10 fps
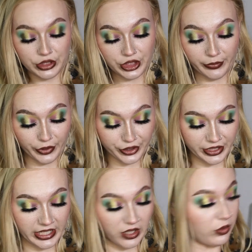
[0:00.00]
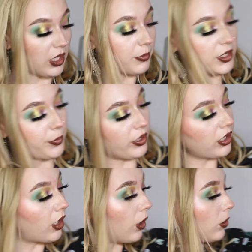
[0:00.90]
shimmers now. I'm going to
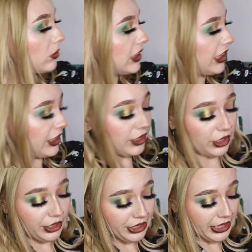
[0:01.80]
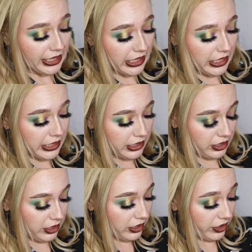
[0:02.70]
put Goals here, and
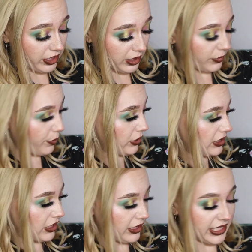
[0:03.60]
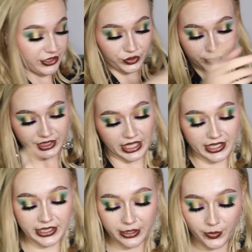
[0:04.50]
then I'm going to put Sungazer beside
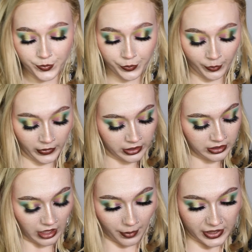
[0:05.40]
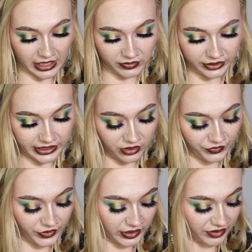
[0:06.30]
it. I mean, I really don't
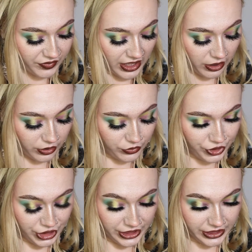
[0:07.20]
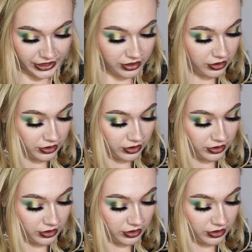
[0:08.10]
feel like Fire OG